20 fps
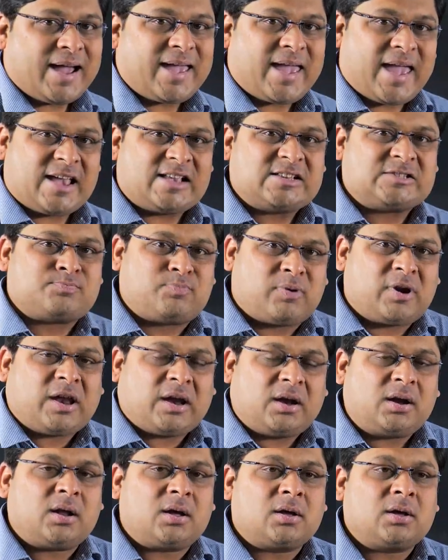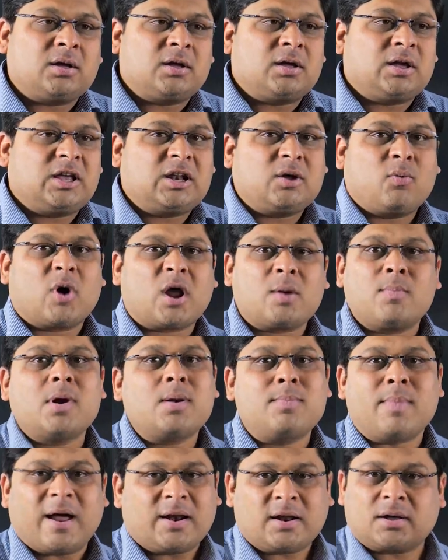I explained in a
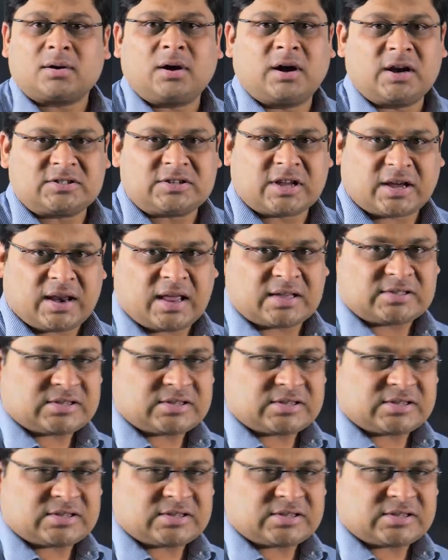verbal manner. Let us take an